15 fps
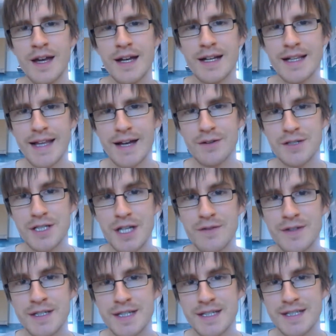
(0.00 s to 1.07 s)
Cloud
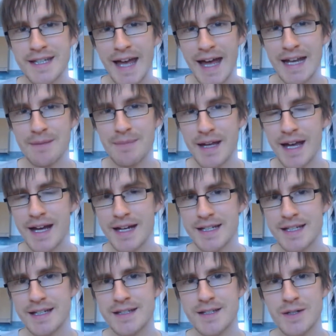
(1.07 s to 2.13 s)
services can be
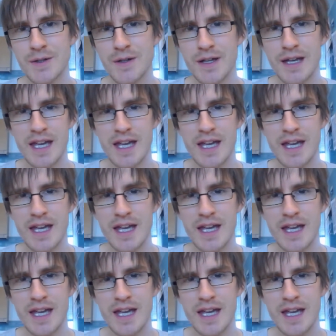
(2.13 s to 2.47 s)
hacked into.